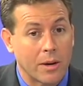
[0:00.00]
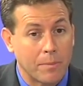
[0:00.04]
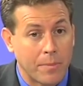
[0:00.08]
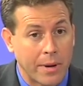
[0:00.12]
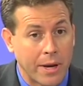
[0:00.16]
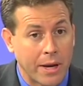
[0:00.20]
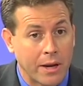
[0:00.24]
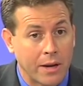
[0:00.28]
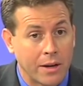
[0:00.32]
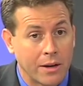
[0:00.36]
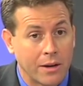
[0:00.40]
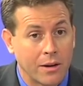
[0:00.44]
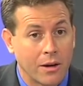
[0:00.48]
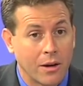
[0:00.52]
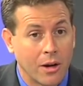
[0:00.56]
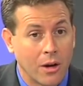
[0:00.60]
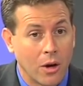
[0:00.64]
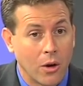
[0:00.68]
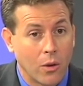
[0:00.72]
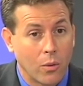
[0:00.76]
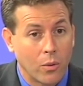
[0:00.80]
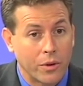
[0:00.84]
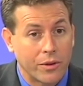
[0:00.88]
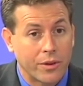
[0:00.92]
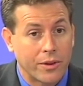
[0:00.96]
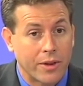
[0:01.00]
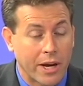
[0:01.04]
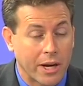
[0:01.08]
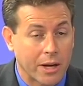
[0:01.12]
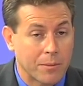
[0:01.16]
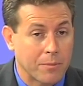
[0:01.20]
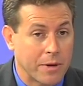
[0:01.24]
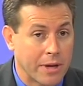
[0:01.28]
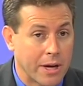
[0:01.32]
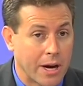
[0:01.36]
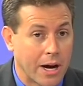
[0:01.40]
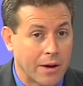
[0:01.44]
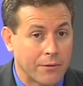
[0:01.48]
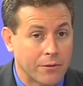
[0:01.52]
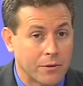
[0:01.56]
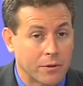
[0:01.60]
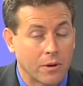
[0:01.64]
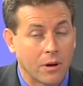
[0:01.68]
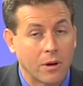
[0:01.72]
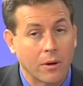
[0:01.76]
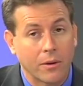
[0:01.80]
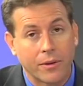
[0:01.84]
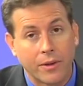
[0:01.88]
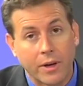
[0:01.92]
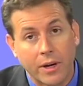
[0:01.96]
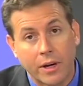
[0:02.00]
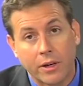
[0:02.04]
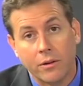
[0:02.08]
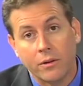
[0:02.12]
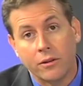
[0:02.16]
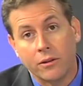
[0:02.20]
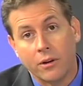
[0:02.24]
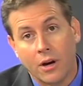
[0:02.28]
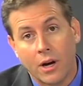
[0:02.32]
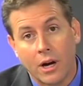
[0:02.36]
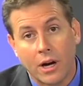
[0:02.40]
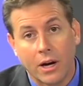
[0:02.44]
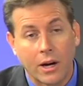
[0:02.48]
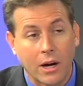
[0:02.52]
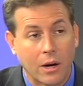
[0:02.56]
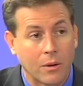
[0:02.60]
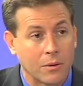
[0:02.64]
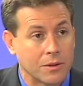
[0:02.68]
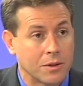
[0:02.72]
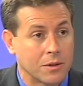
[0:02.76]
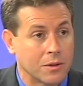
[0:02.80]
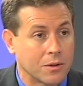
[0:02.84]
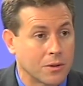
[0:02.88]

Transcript: of pain would thank me after, oh, thank you, doc, I was in